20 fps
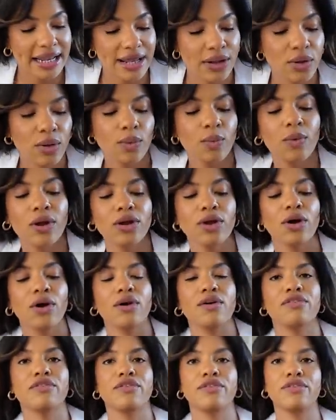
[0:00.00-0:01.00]
little
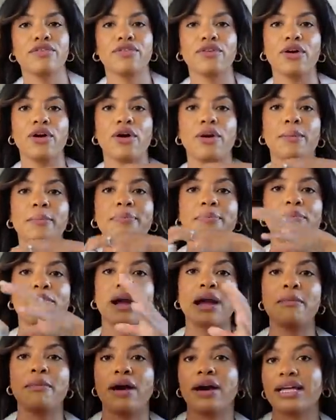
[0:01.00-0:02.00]
one-off from
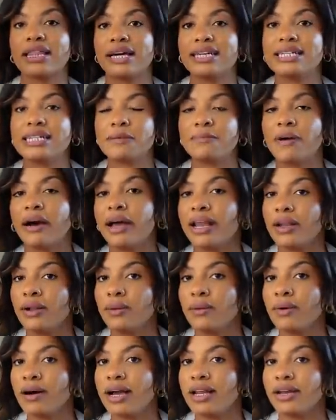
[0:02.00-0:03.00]
Primark that I did buy a
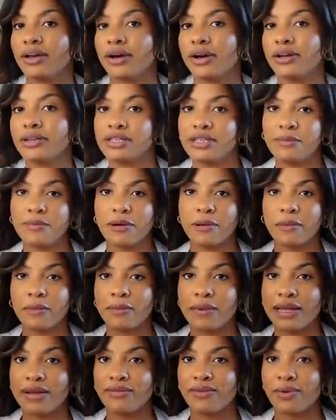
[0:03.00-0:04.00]
little while ago, so you
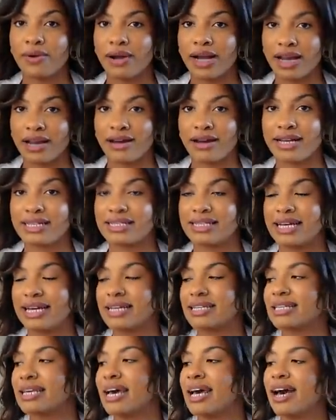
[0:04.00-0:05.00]
probably will recognise
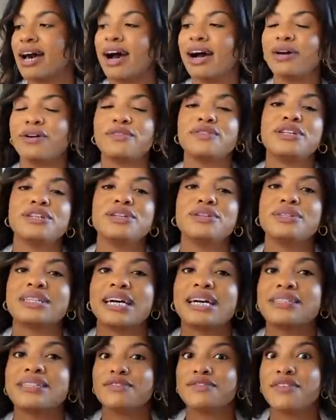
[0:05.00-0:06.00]
this. I often use
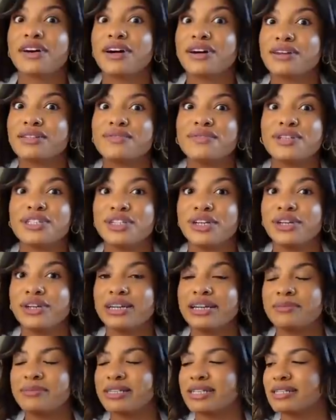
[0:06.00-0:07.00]
it vase for
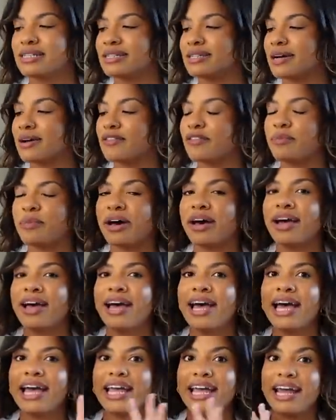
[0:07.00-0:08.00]
tulips and stuff, but
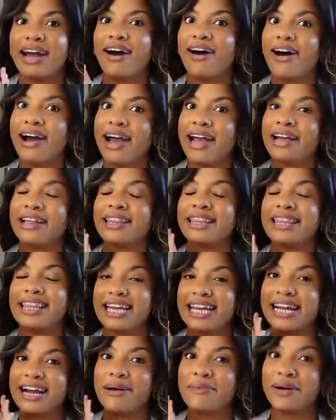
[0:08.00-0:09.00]
I
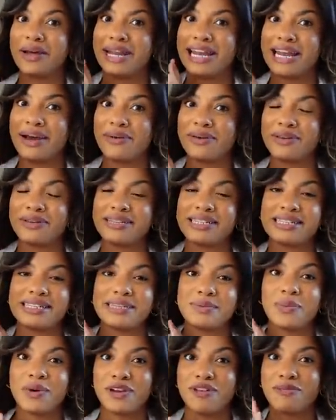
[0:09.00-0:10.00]
think I'm gonna now use this
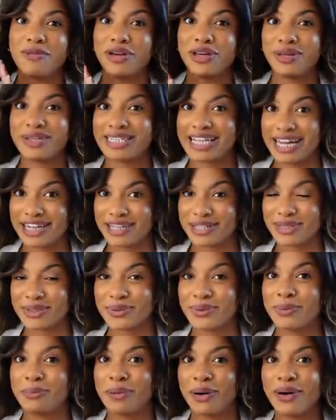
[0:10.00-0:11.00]
as one of my
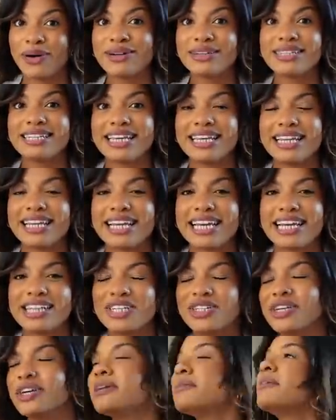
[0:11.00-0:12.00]
utensil pots in the
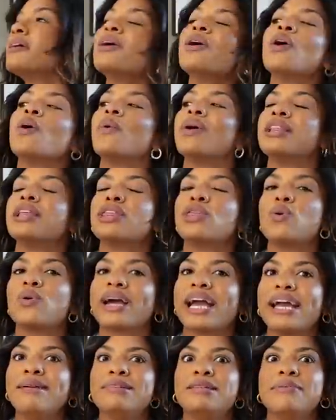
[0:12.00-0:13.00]
kitchen. When the
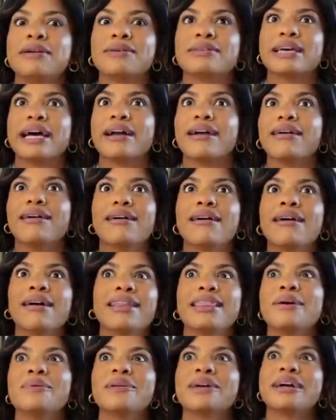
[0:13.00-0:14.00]
thought came to me, I was like,
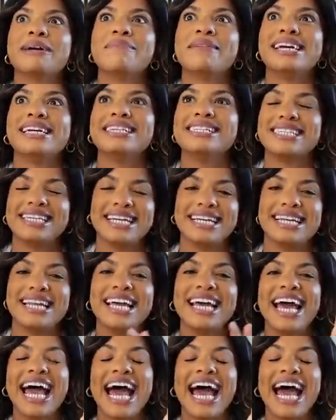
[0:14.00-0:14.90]
oh, that would look amazing.